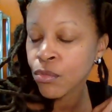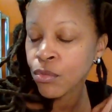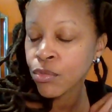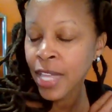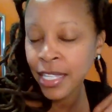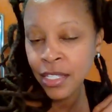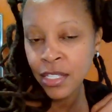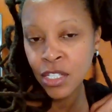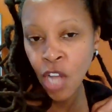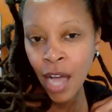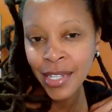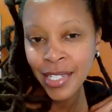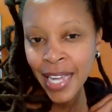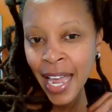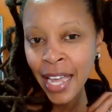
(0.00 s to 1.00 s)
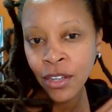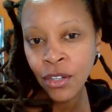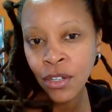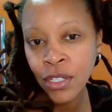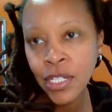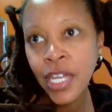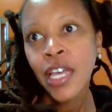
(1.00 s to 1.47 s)
that's not
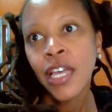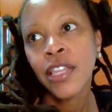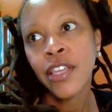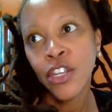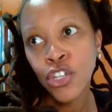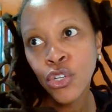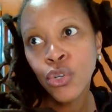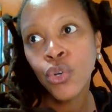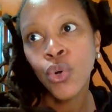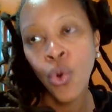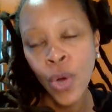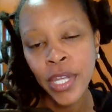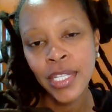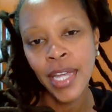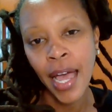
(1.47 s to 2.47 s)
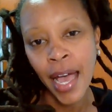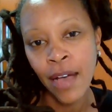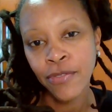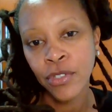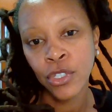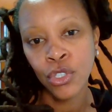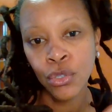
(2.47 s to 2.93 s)
tangled, then you're going to
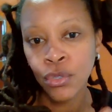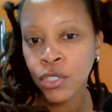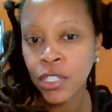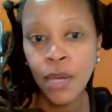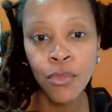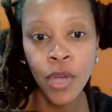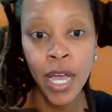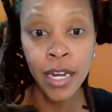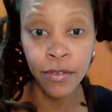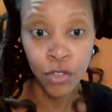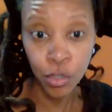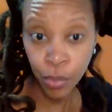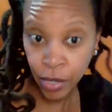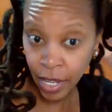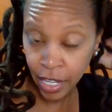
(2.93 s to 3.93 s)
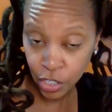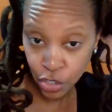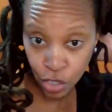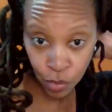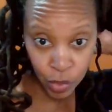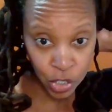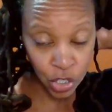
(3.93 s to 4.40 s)
have to use some kind of
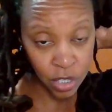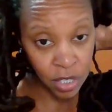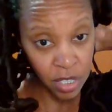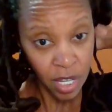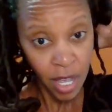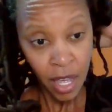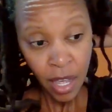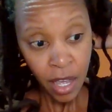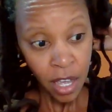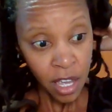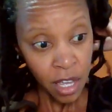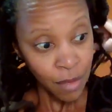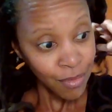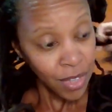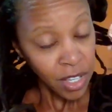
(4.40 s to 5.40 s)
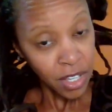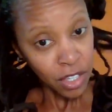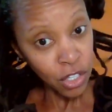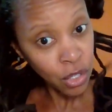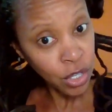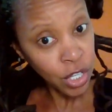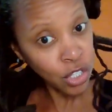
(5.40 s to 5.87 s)
lubrication, which is
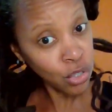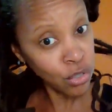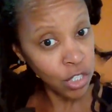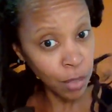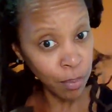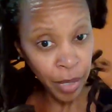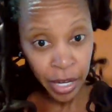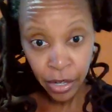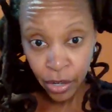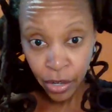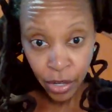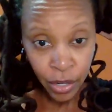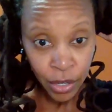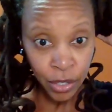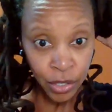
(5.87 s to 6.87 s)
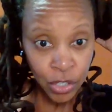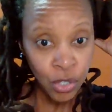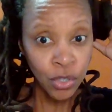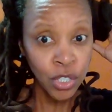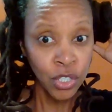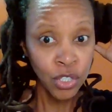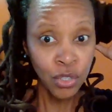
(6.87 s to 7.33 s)
you can use a butter,
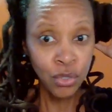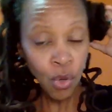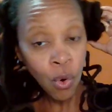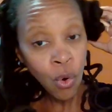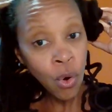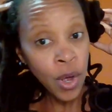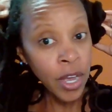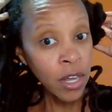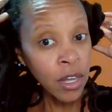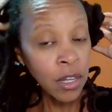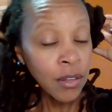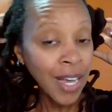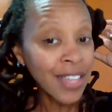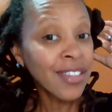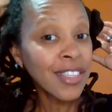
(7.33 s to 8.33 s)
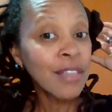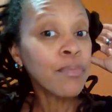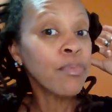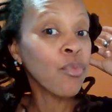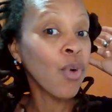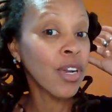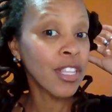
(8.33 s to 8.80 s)
you can use oil. I think
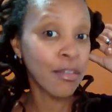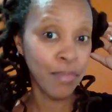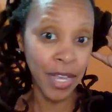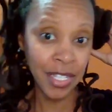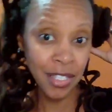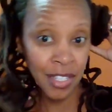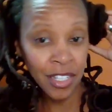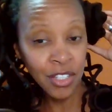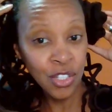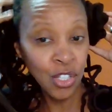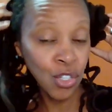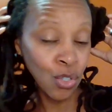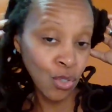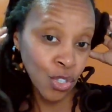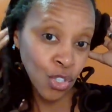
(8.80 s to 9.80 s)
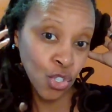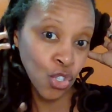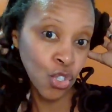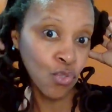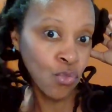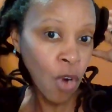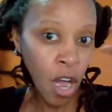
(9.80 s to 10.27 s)
one of the best things to use is
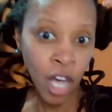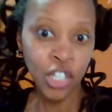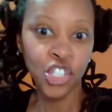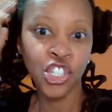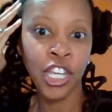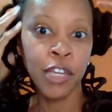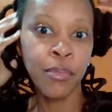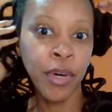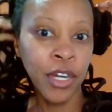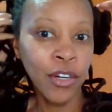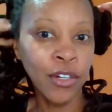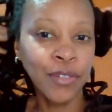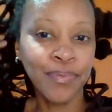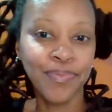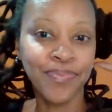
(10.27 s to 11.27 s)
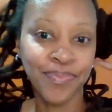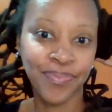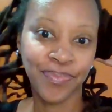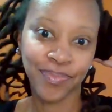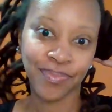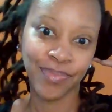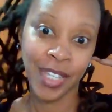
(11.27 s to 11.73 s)
just raw shea butter.
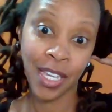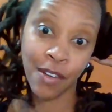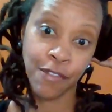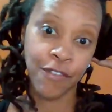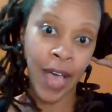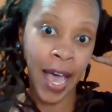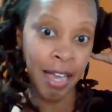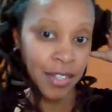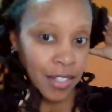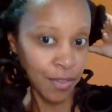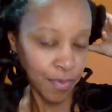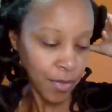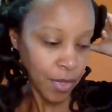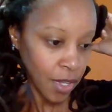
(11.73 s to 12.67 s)
In fact,